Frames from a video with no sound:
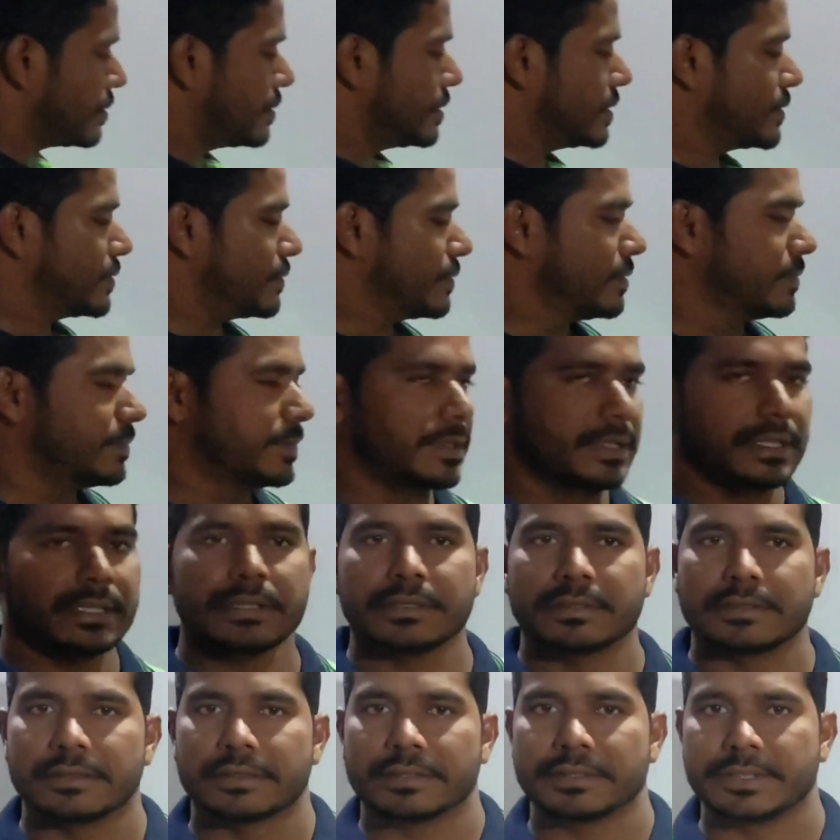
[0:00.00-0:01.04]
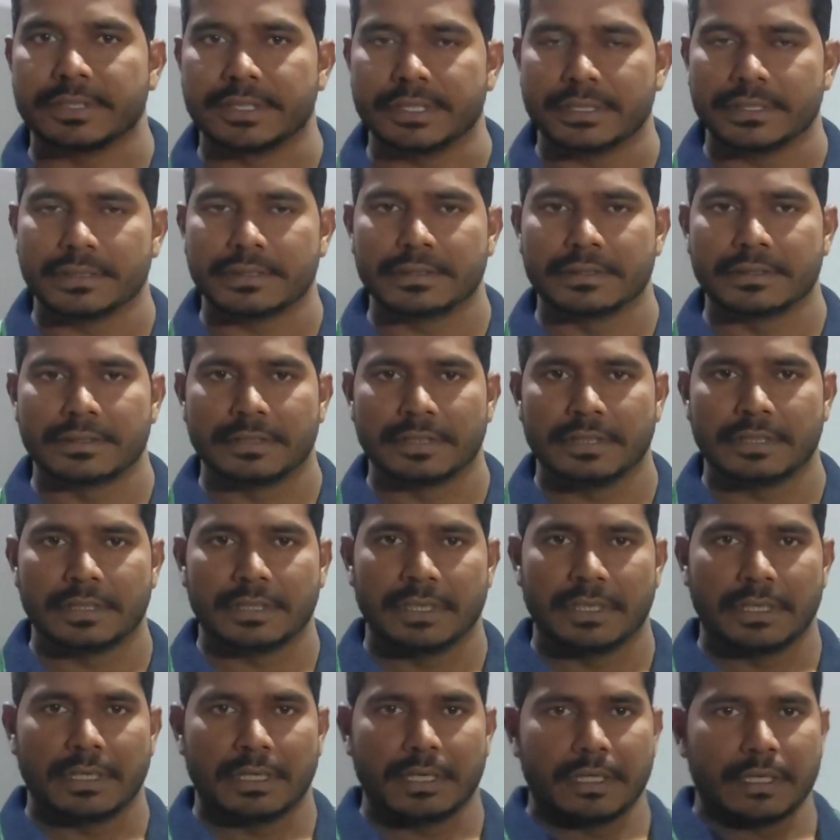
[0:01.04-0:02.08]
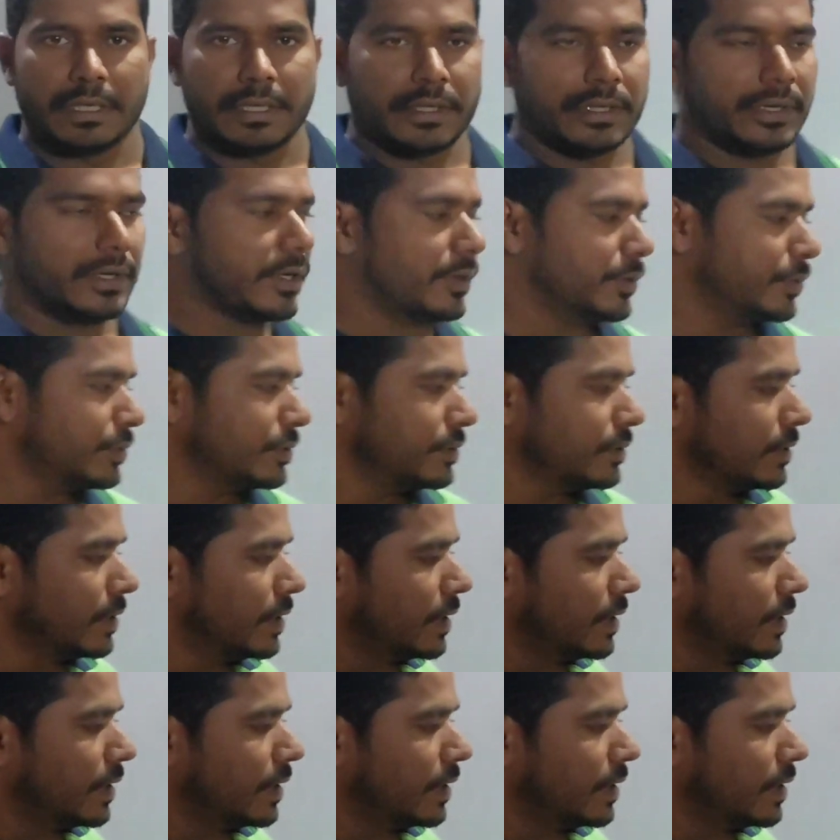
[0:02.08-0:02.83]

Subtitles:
this will be the D. Now,